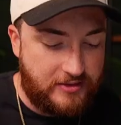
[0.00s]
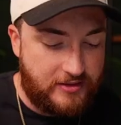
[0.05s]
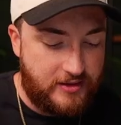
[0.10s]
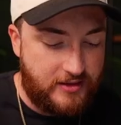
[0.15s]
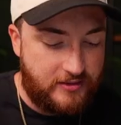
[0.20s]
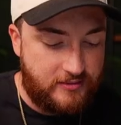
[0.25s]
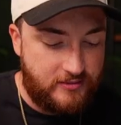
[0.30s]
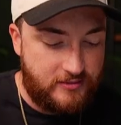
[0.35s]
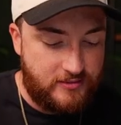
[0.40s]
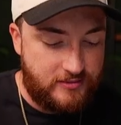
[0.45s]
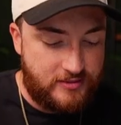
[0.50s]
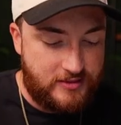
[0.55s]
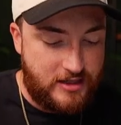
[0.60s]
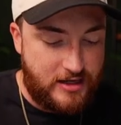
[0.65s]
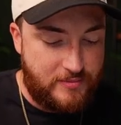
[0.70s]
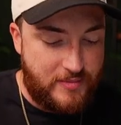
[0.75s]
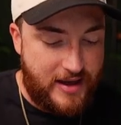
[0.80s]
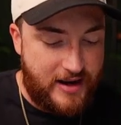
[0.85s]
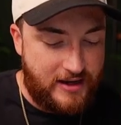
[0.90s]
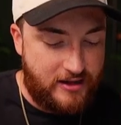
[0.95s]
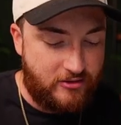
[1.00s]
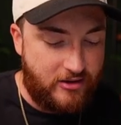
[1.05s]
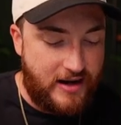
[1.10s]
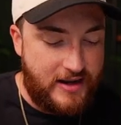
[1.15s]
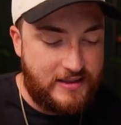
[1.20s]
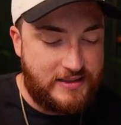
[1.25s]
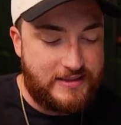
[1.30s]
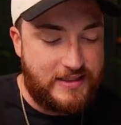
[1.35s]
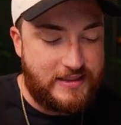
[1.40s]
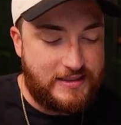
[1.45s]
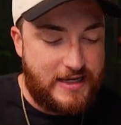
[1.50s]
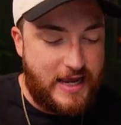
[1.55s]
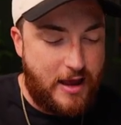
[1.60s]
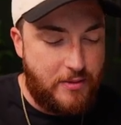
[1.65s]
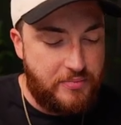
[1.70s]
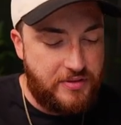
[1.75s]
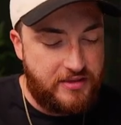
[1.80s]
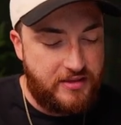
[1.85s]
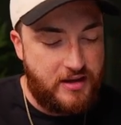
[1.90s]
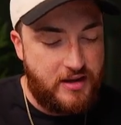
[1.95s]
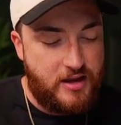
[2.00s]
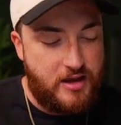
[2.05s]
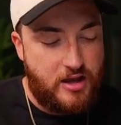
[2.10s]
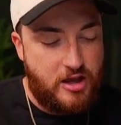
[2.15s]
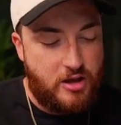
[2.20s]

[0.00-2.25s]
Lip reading: the cinematic, right? It's the depth.